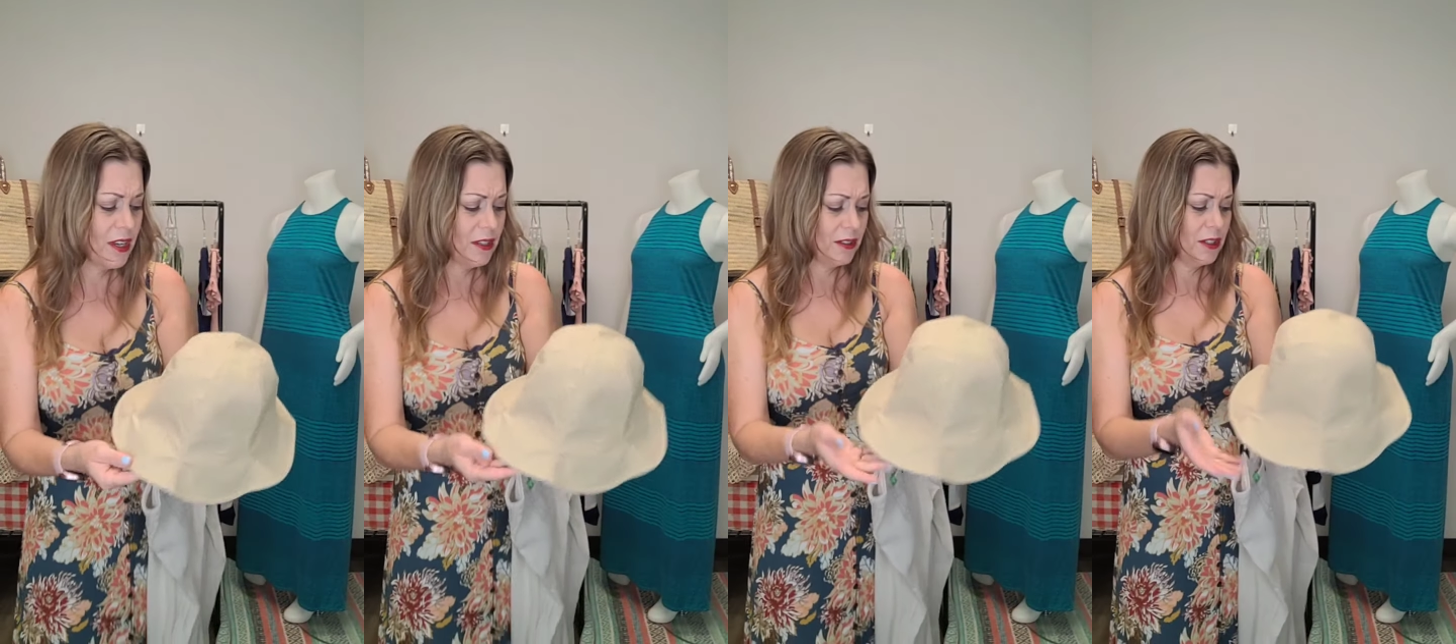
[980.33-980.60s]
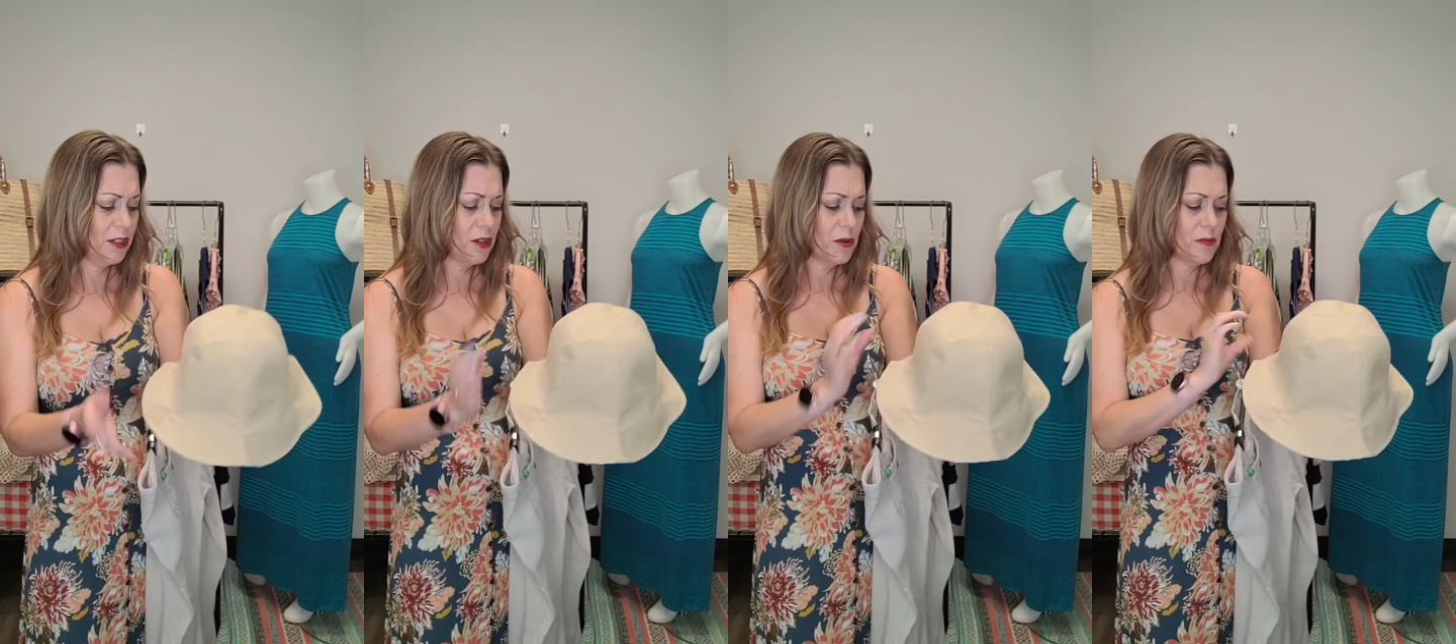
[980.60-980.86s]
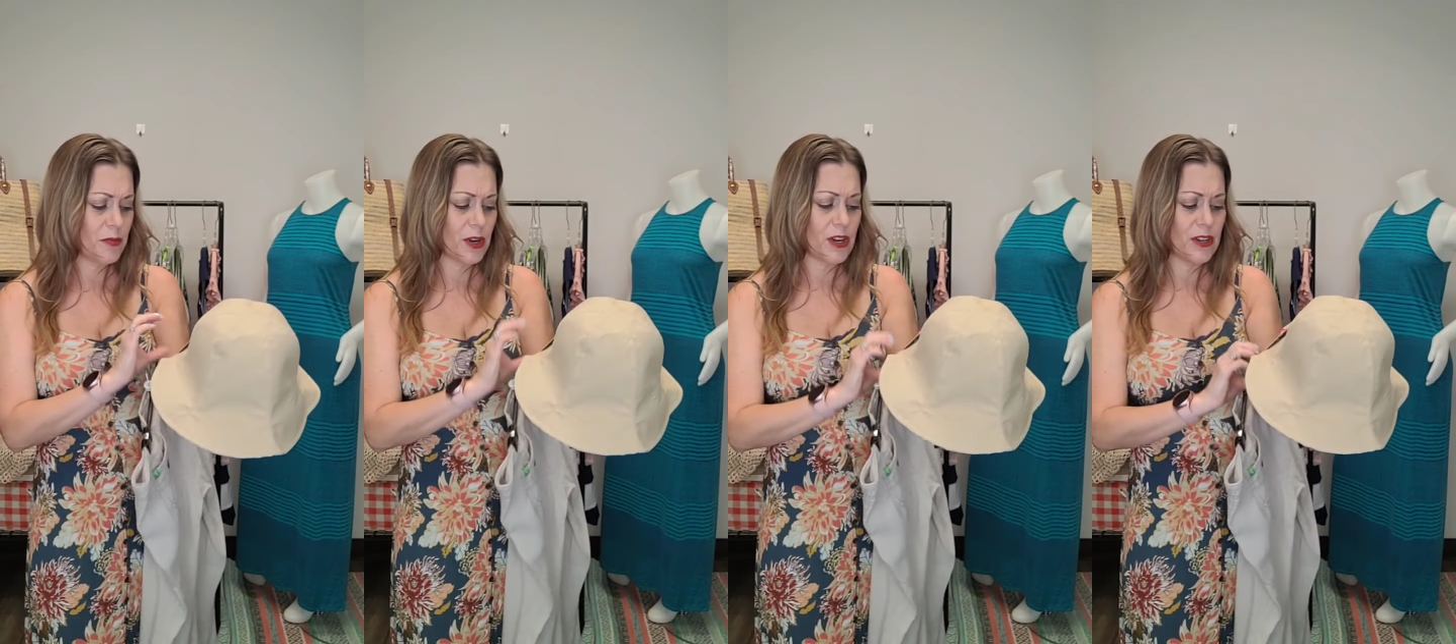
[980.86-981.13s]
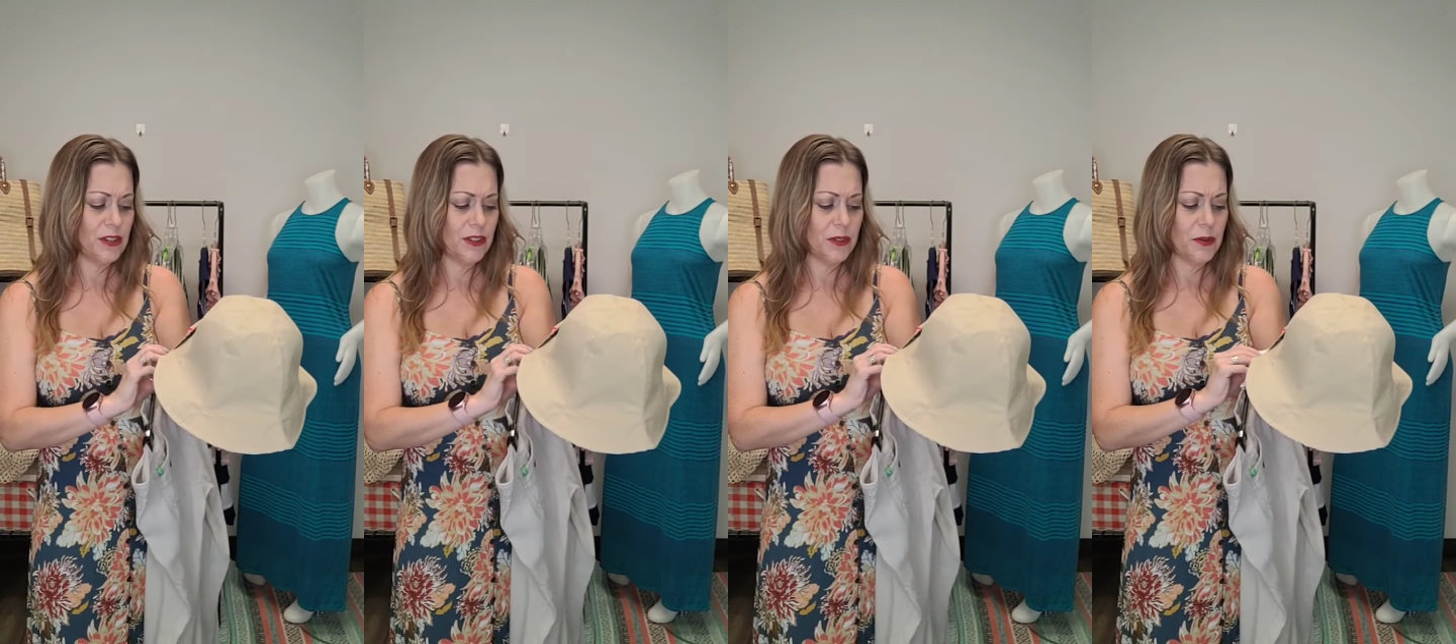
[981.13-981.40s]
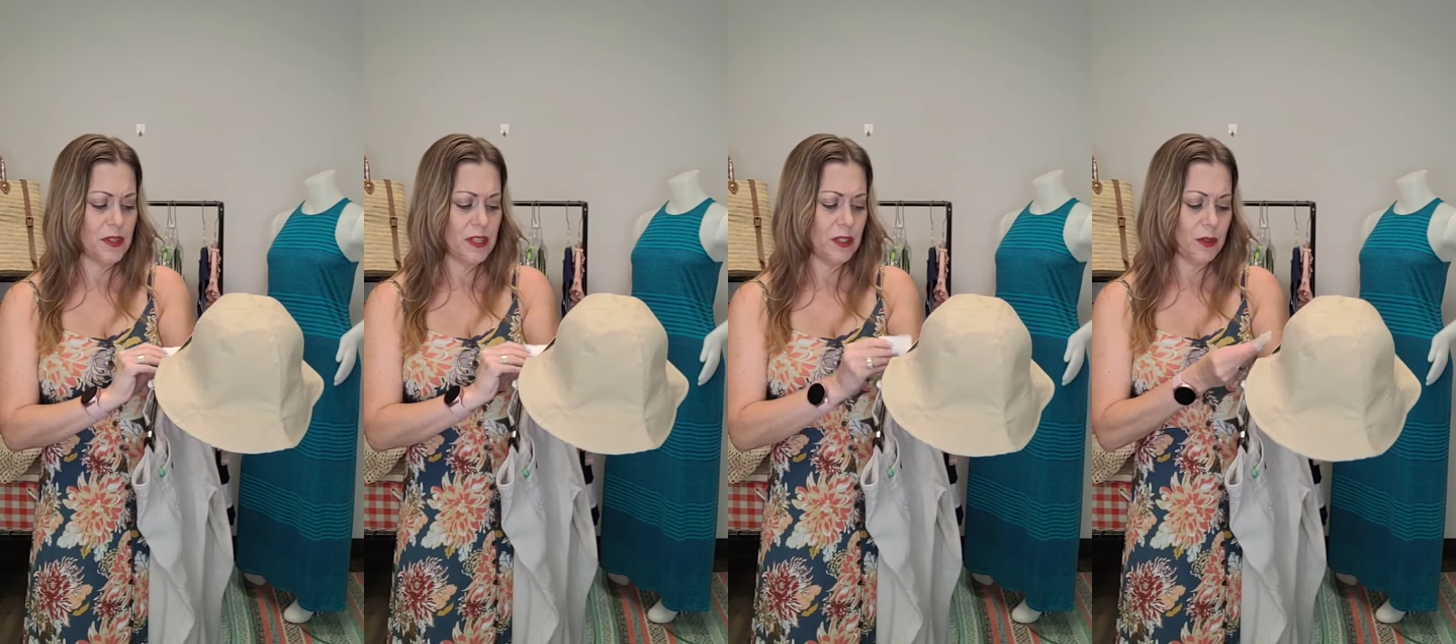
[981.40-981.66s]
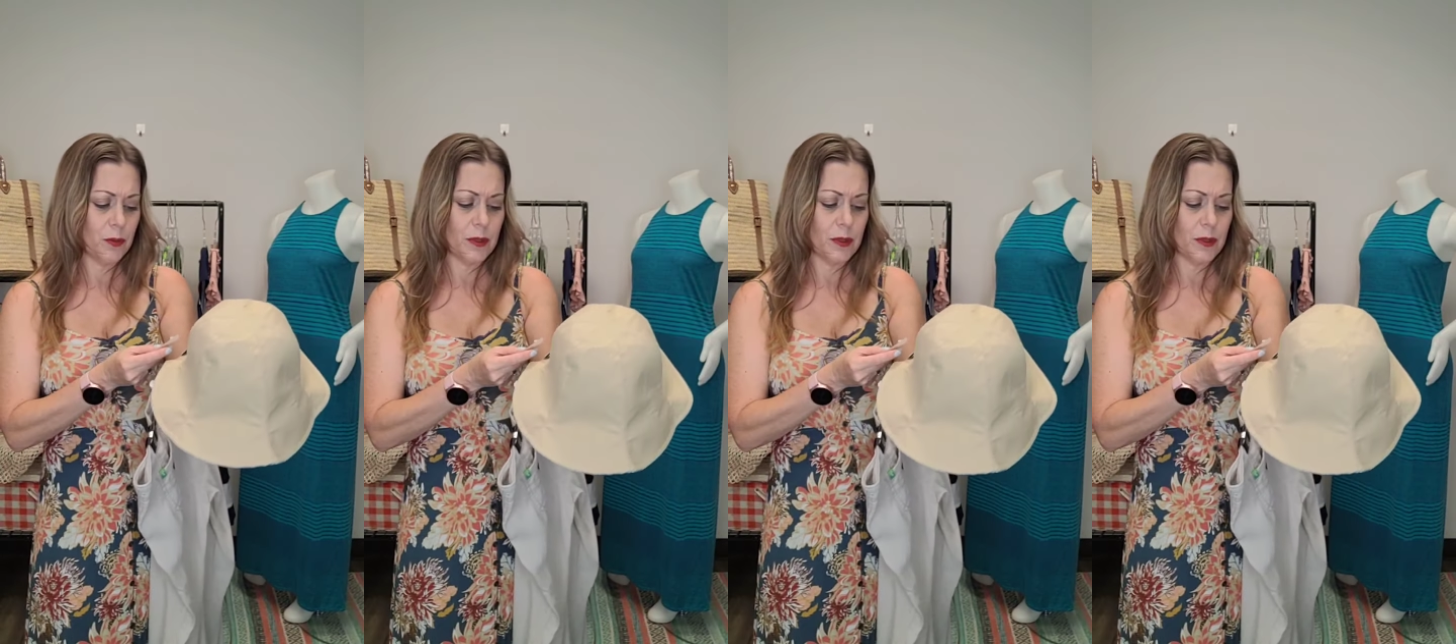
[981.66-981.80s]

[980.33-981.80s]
so you don't burn. So these